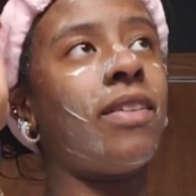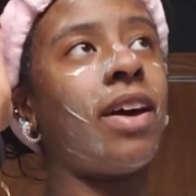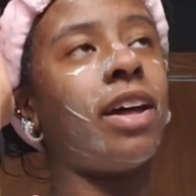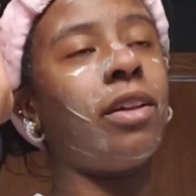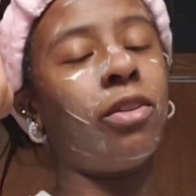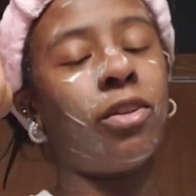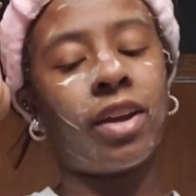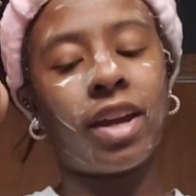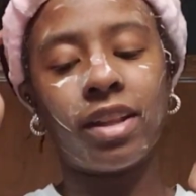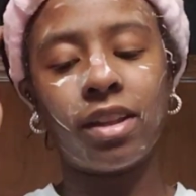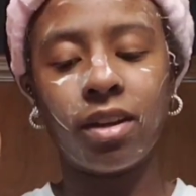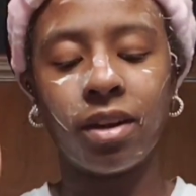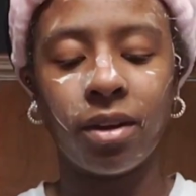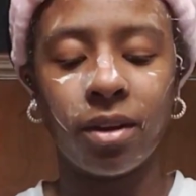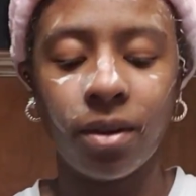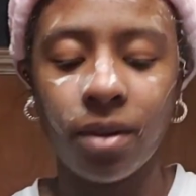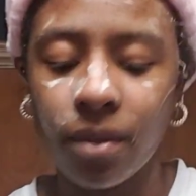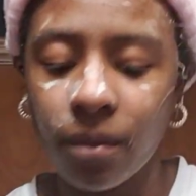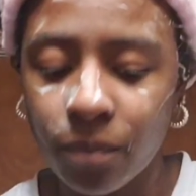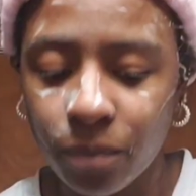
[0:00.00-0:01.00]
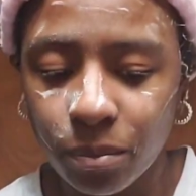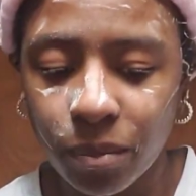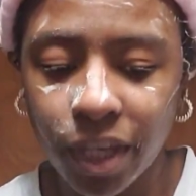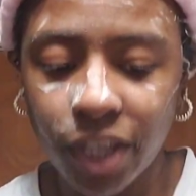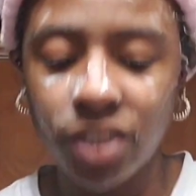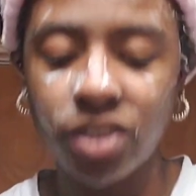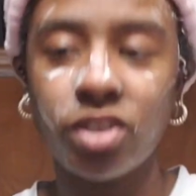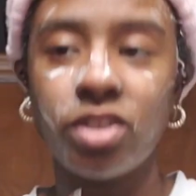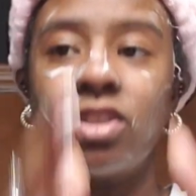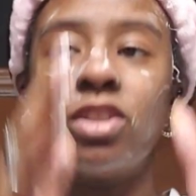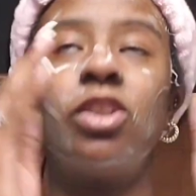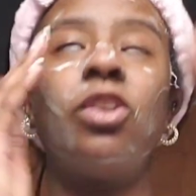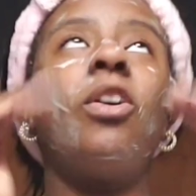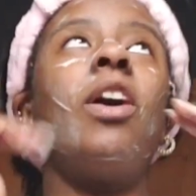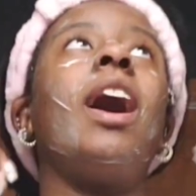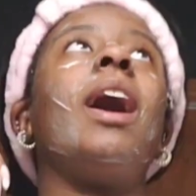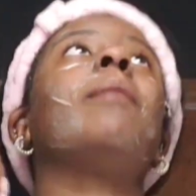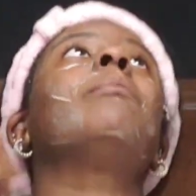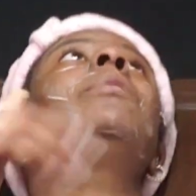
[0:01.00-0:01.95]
I look at their pictures. Girl, I